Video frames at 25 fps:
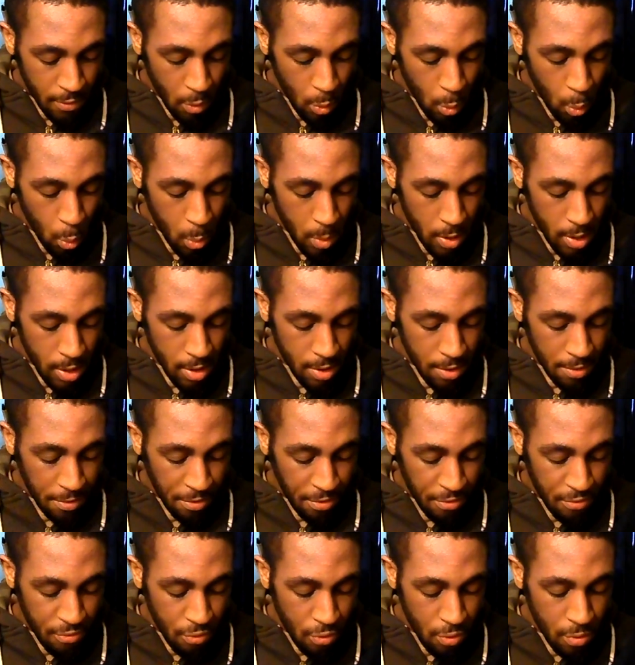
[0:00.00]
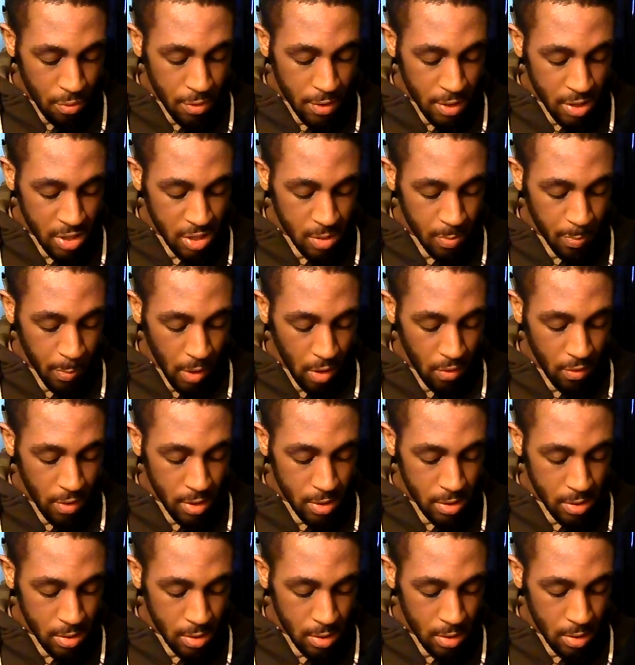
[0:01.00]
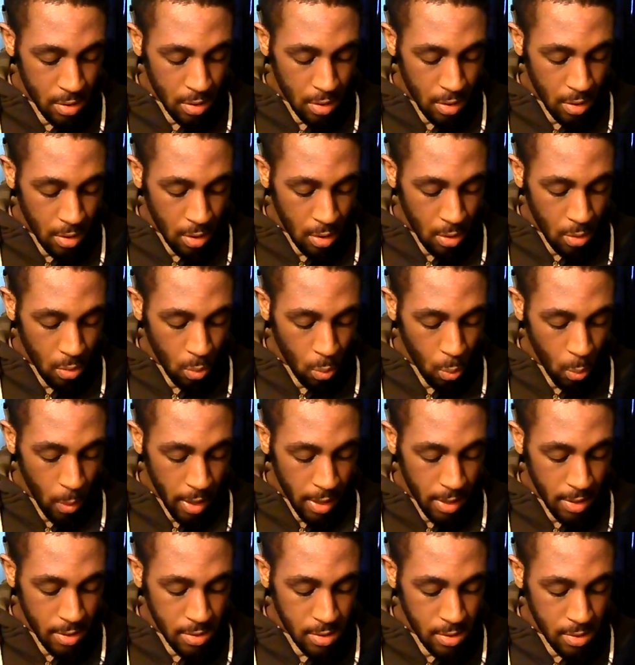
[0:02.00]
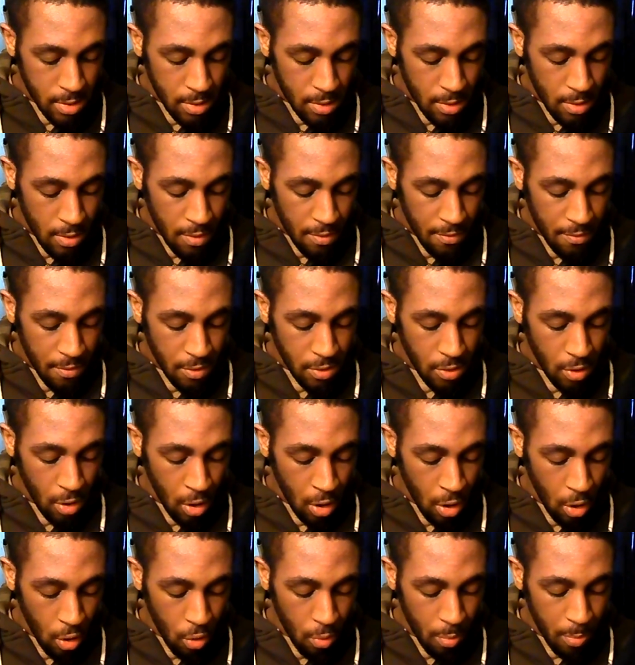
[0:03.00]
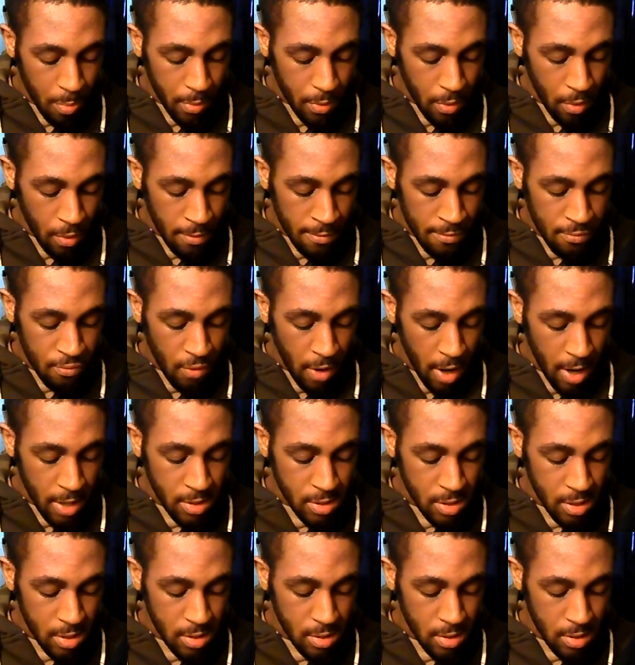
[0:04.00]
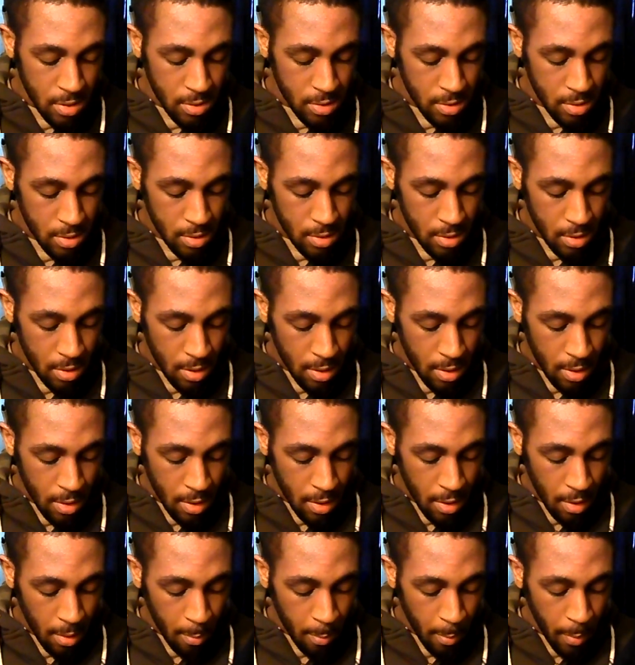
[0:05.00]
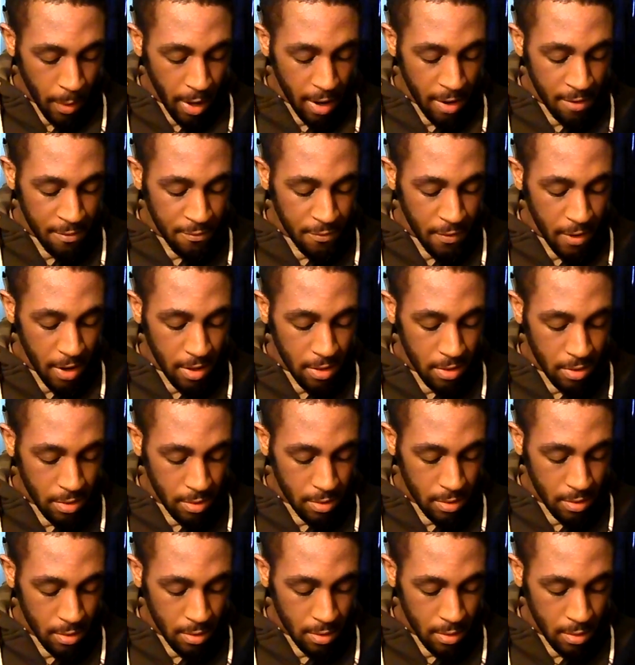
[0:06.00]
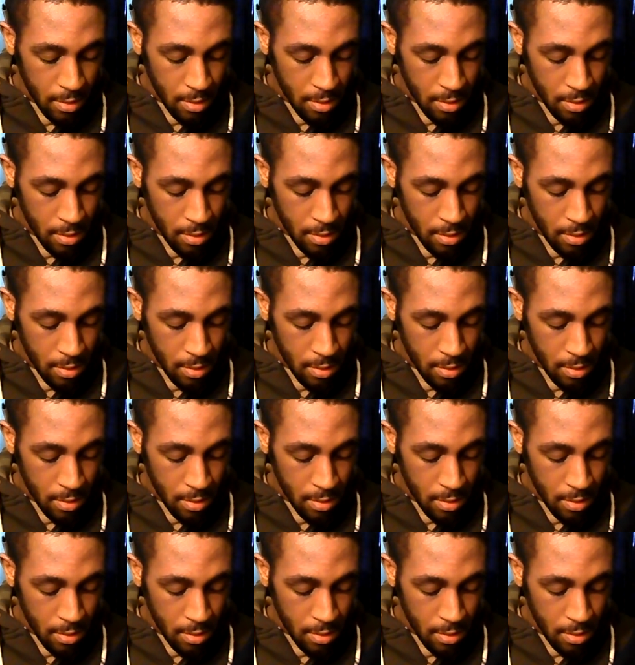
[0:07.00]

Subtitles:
For we through the Spirit wait for the hope of righteousness by faith.